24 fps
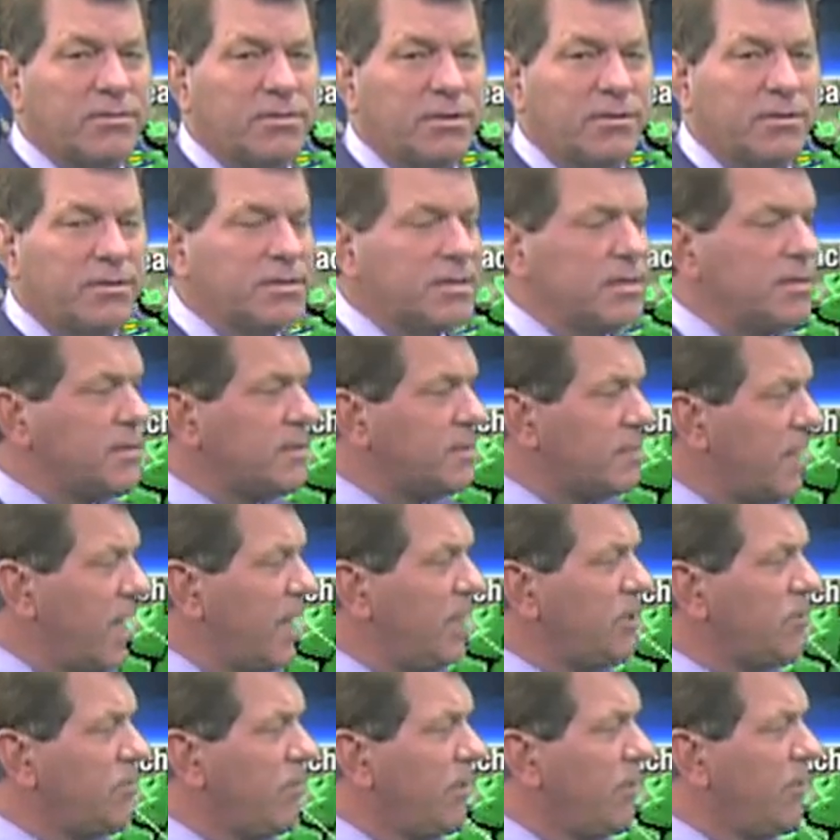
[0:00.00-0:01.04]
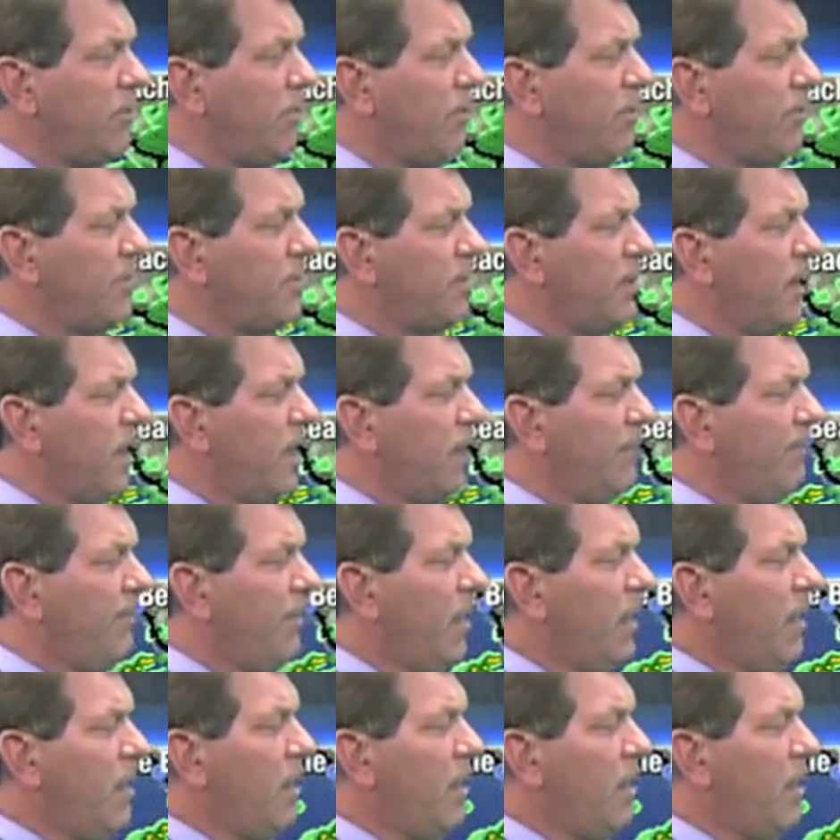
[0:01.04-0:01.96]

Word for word: So it's going to stay to our north tonight.